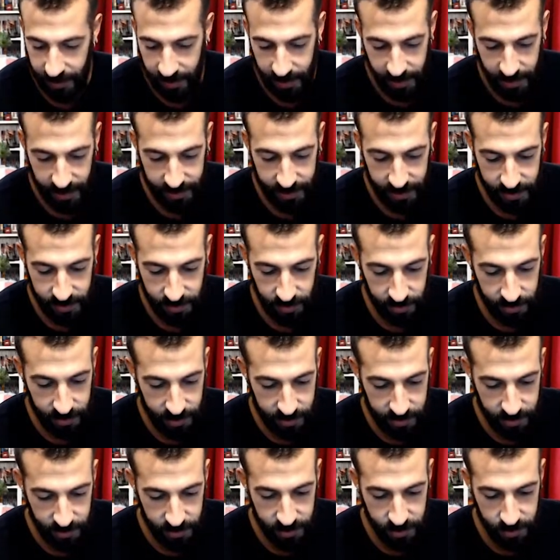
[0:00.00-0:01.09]
It has all
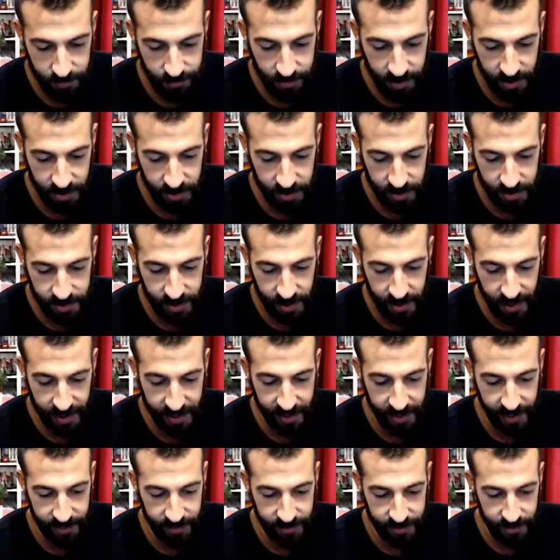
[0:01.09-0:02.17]
these smudges that I
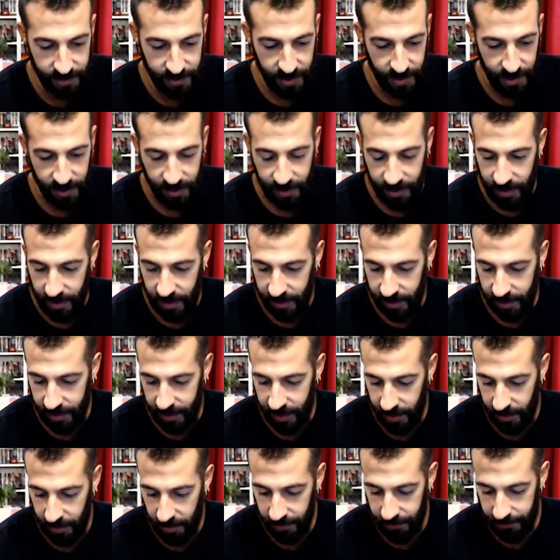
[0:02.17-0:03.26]
can't
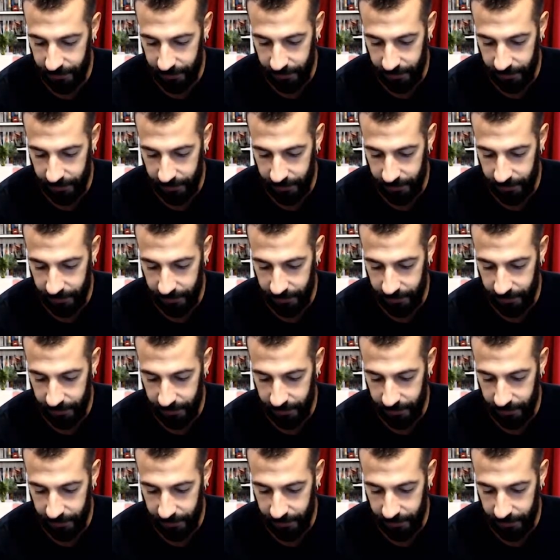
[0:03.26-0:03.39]
get off.